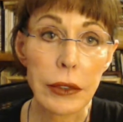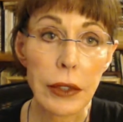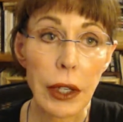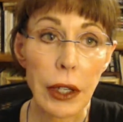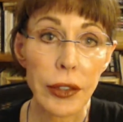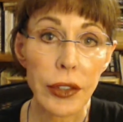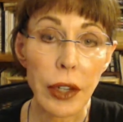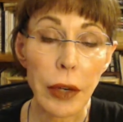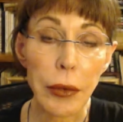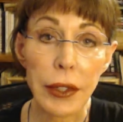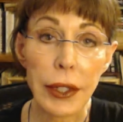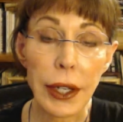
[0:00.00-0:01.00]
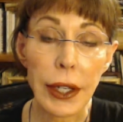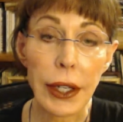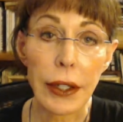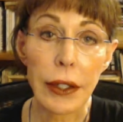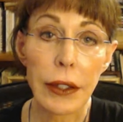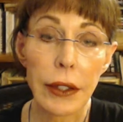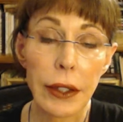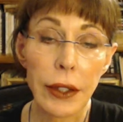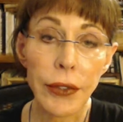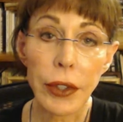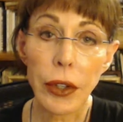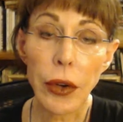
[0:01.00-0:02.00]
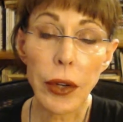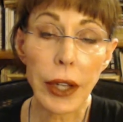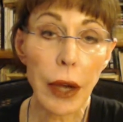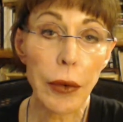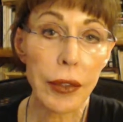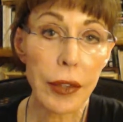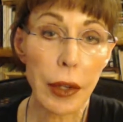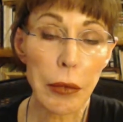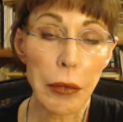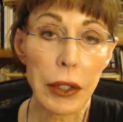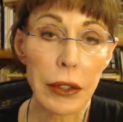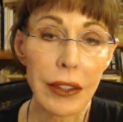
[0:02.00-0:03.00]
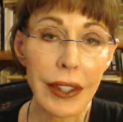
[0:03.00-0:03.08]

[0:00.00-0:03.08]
I'll start with dating. If you're going out with someone,